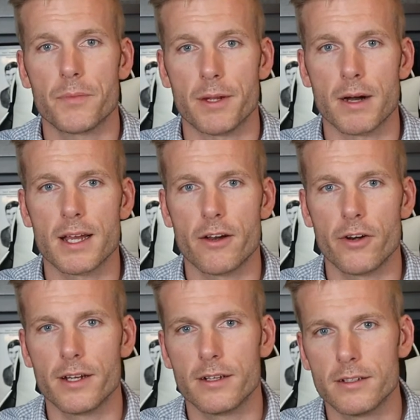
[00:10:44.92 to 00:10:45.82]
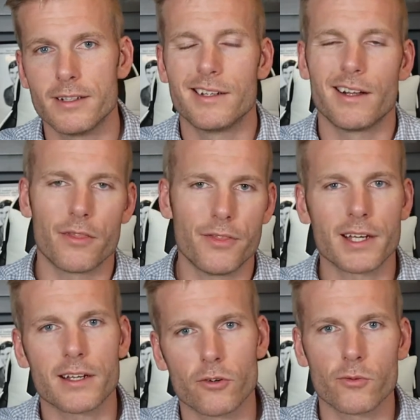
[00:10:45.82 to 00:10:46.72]
In my area,
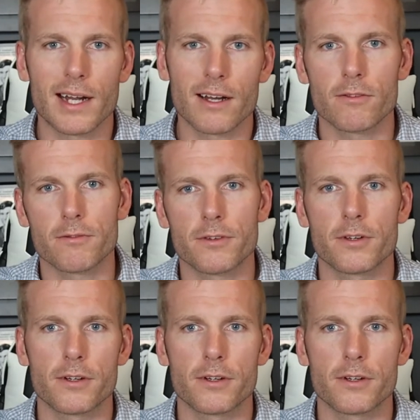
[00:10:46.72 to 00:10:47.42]
think around